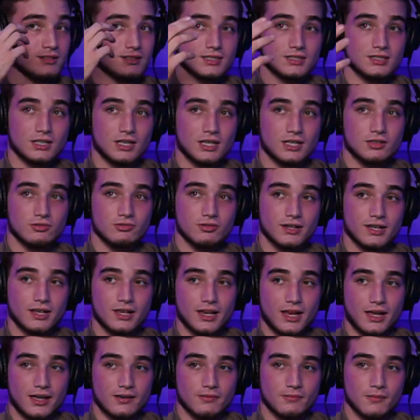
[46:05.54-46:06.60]
cause it's it's
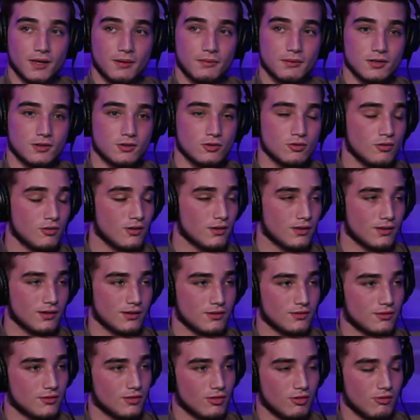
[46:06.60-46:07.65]
really like maybe two of
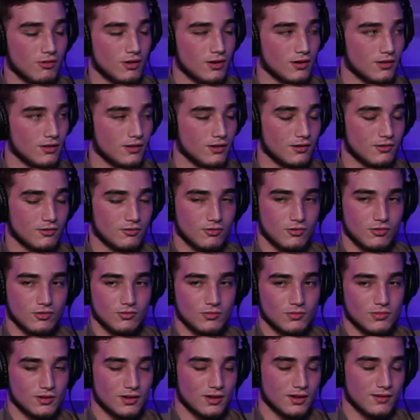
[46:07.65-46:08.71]
these, three of these
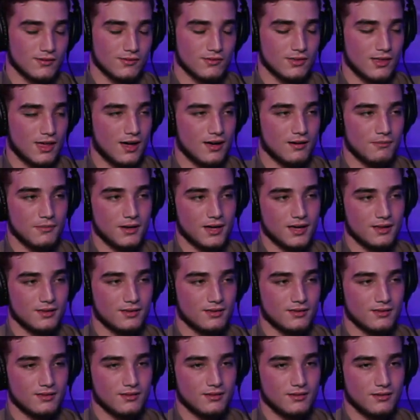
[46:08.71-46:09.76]
rooms, if that,
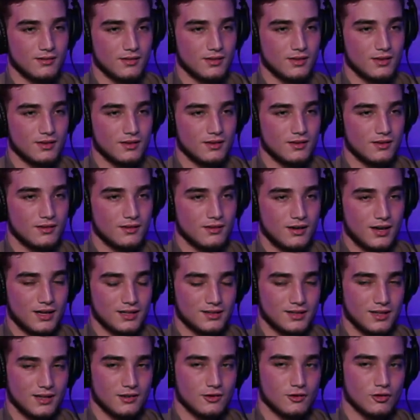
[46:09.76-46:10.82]
man. Wow.
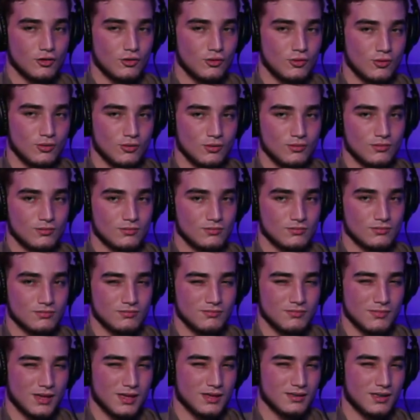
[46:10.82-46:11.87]
I'd say two,
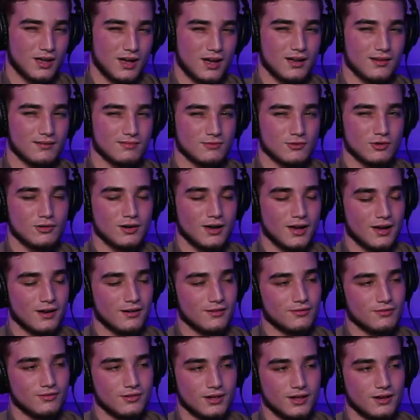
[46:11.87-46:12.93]
may nah, two and a
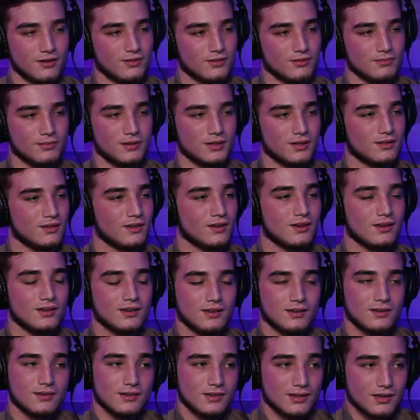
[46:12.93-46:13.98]
half, whatever. But
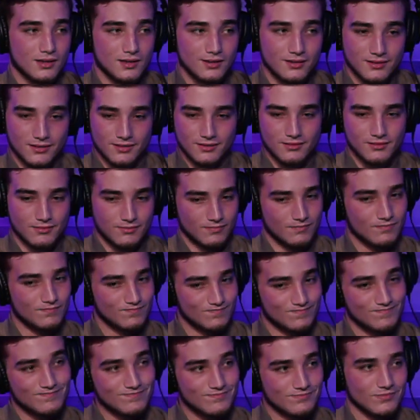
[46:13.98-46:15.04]
it's,
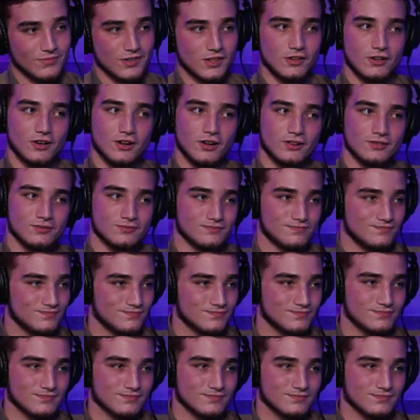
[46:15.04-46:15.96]
you know,